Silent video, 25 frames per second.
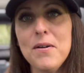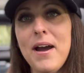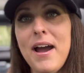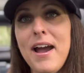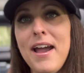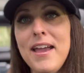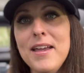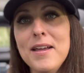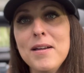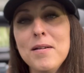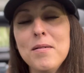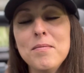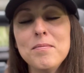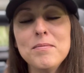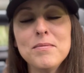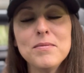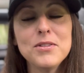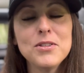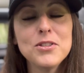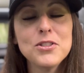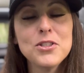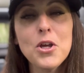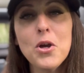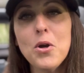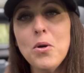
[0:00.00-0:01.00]
I am
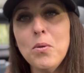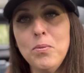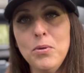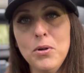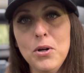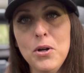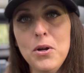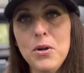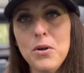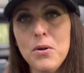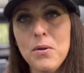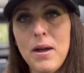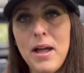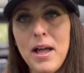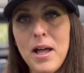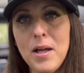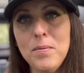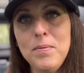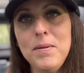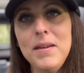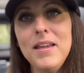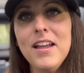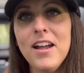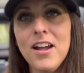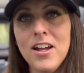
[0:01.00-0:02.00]
so pro
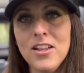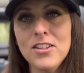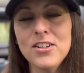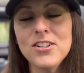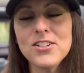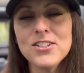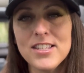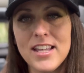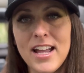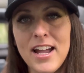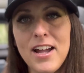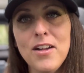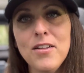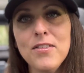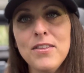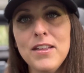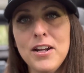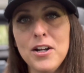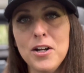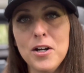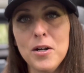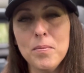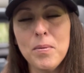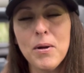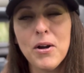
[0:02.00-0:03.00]
helping others out
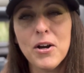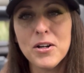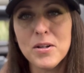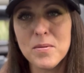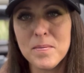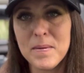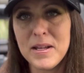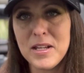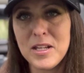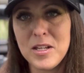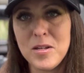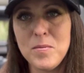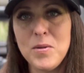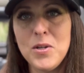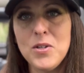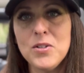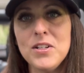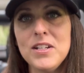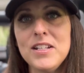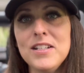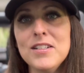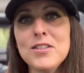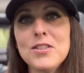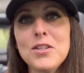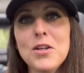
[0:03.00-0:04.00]
that are a part of my
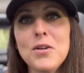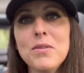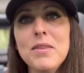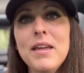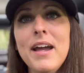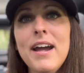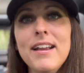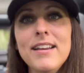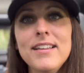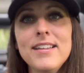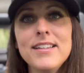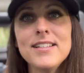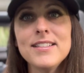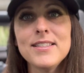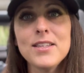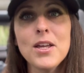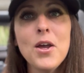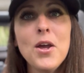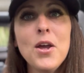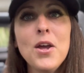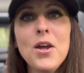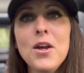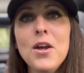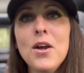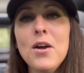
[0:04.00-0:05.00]
community. So that is
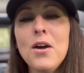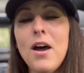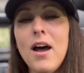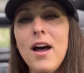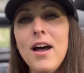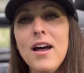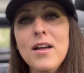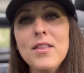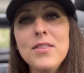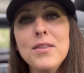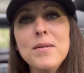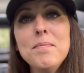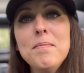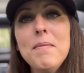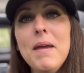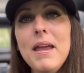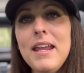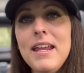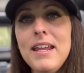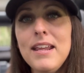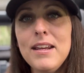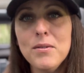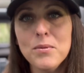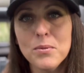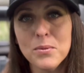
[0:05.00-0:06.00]
uh, the
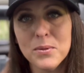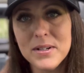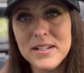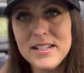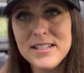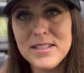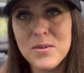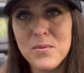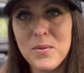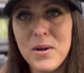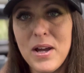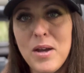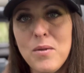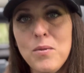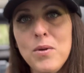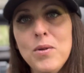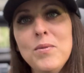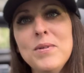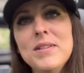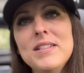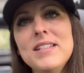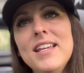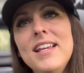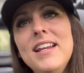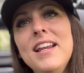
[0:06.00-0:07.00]
main reason why I went
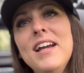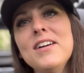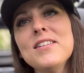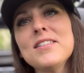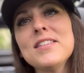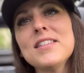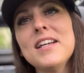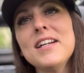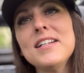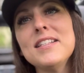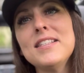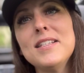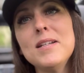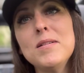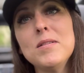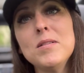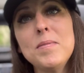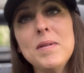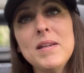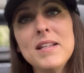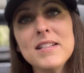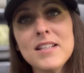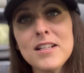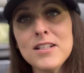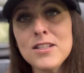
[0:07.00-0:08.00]
with Tint Haus Customs,
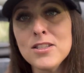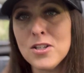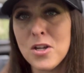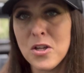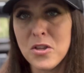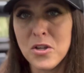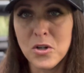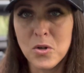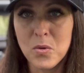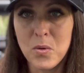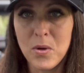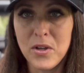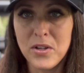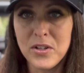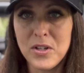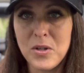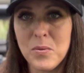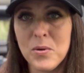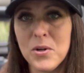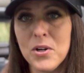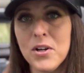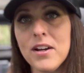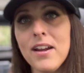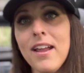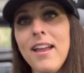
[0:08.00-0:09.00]
because I saw their quality
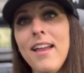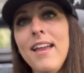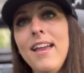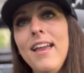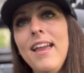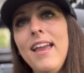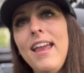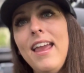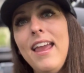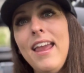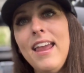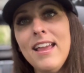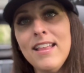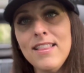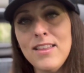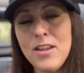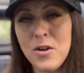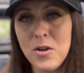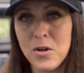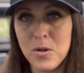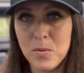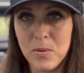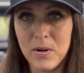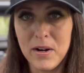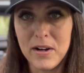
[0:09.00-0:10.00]
work and they
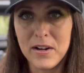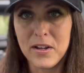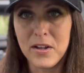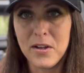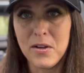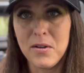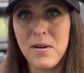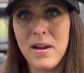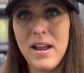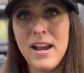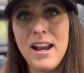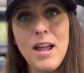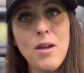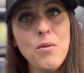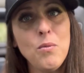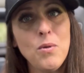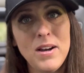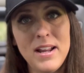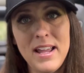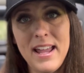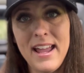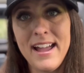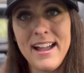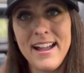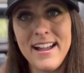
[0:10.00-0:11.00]
own a Bronco. And I
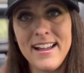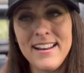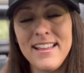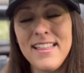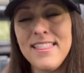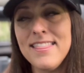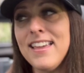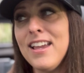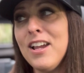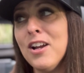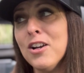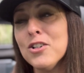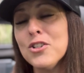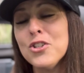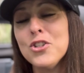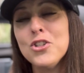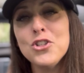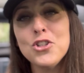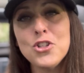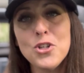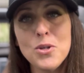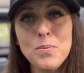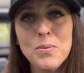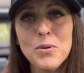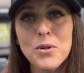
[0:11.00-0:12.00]
want to add, they are
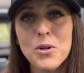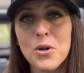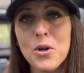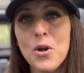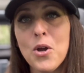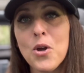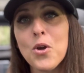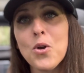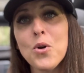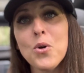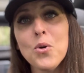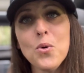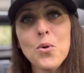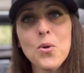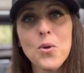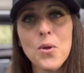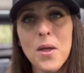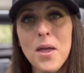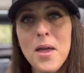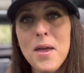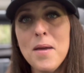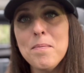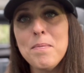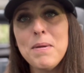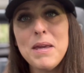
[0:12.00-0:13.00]
super
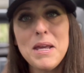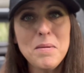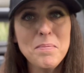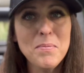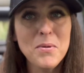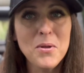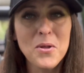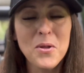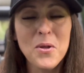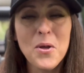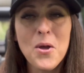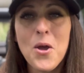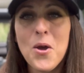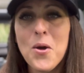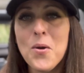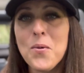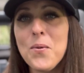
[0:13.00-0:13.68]
cool people.